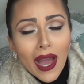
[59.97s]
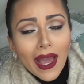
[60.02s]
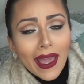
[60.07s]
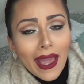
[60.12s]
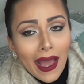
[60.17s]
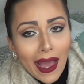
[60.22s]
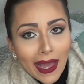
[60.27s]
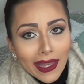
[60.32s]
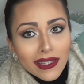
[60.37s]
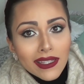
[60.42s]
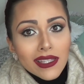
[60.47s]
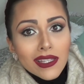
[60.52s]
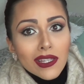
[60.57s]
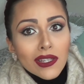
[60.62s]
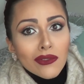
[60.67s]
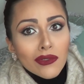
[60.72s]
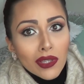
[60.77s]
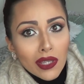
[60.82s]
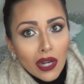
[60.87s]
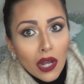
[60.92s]
I had
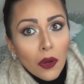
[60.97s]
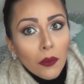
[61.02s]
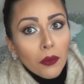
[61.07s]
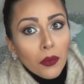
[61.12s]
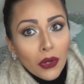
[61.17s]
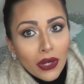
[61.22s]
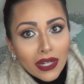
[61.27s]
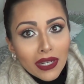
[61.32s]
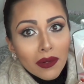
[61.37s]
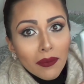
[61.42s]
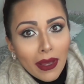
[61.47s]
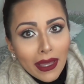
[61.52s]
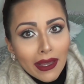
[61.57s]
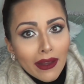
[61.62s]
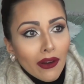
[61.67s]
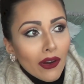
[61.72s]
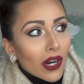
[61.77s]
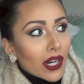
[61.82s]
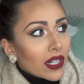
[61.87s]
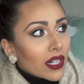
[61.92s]
to, put it in my
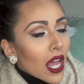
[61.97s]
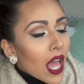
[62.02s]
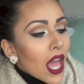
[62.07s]
cart.